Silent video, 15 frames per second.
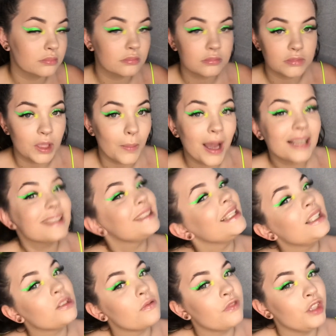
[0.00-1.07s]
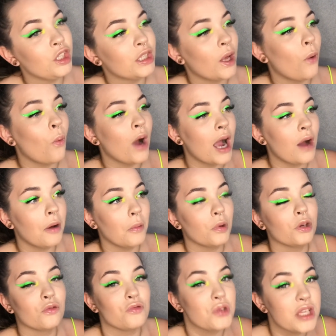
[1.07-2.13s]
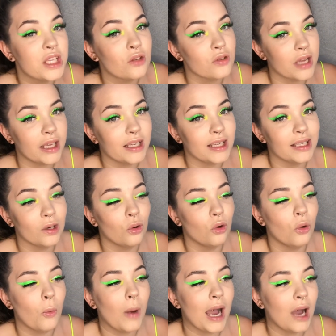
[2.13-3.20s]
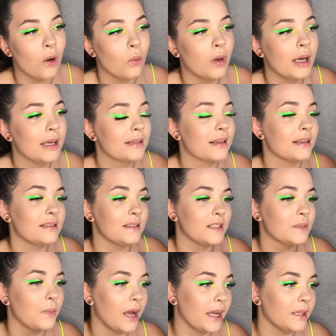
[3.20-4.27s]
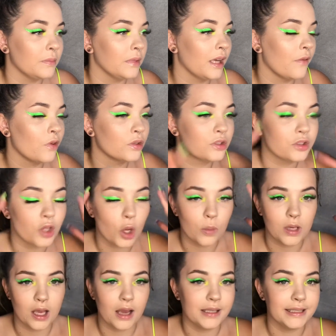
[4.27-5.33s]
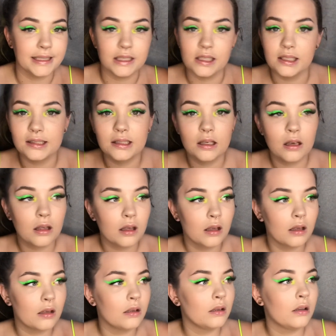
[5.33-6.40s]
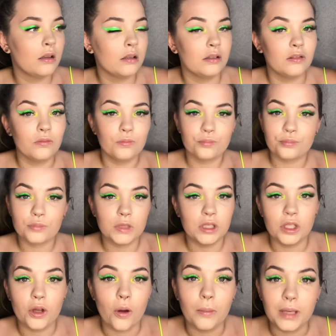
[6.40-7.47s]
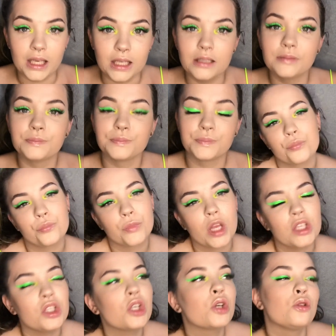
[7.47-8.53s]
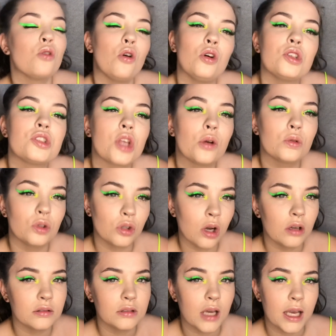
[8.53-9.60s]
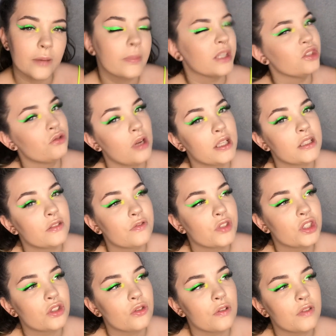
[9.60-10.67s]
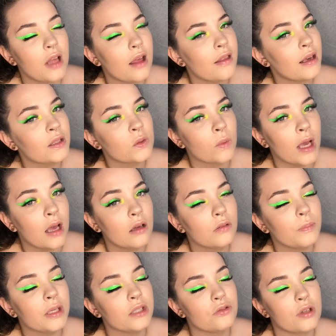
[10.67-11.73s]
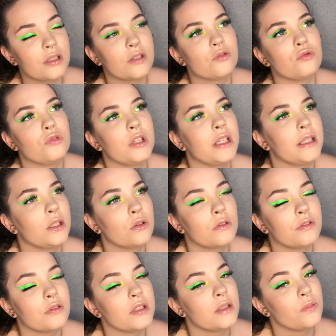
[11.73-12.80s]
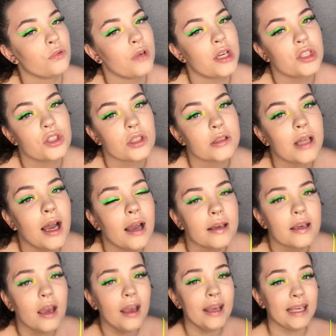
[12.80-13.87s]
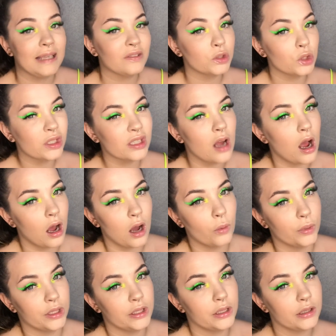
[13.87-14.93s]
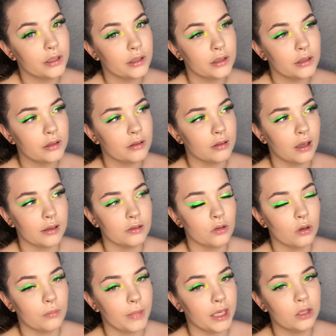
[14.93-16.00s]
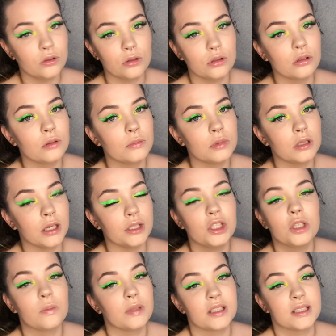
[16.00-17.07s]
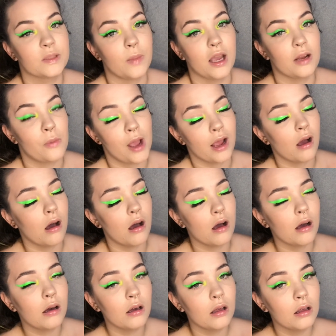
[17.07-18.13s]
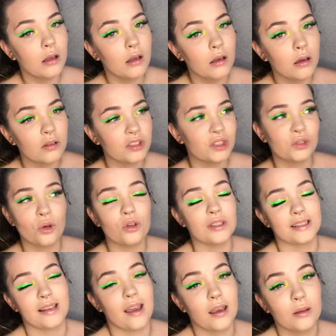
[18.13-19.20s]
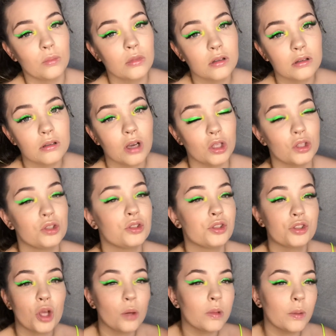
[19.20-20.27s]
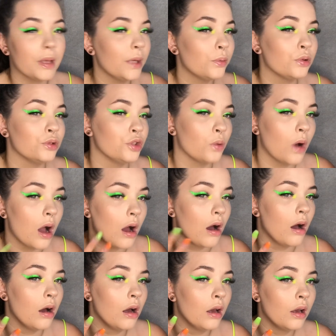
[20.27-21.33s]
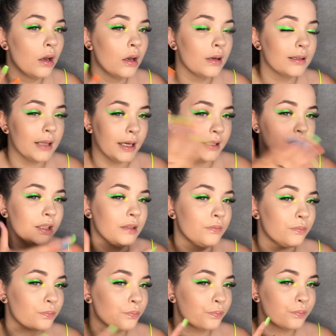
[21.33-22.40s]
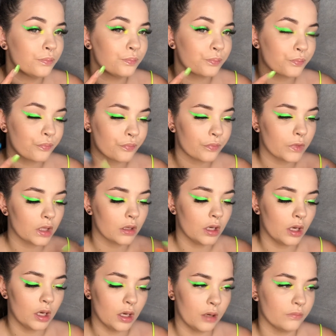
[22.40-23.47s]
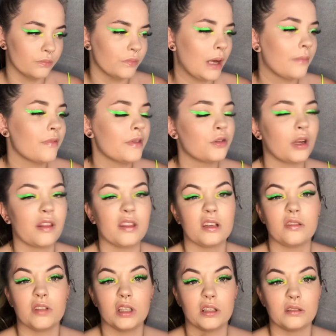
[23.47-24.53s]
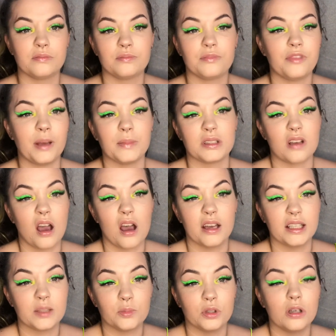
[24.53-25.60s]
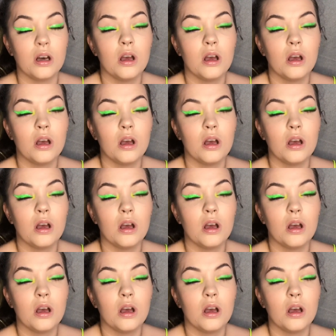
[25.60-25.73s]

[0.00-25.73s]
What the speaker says: you might see something you're like, wow, I want to recreate it, or wow, that's inspired me, I've got so many ideas. You know what I mean? You can also look on like Pinterest for stuff like that as well. Pinterest is really good for inspiration. Like even looking at artwork, like not makeup, like you can be inspired by art, because it's all the same. So many people do art, like I'm trying to think of a famous artist, but